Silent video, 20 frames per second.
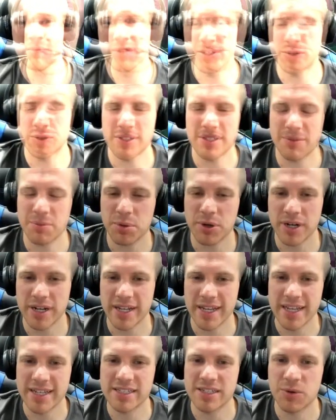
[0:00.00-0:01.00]
This was a pretty
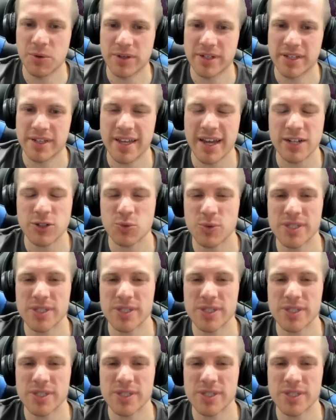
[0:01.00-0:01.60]
easy one to catch.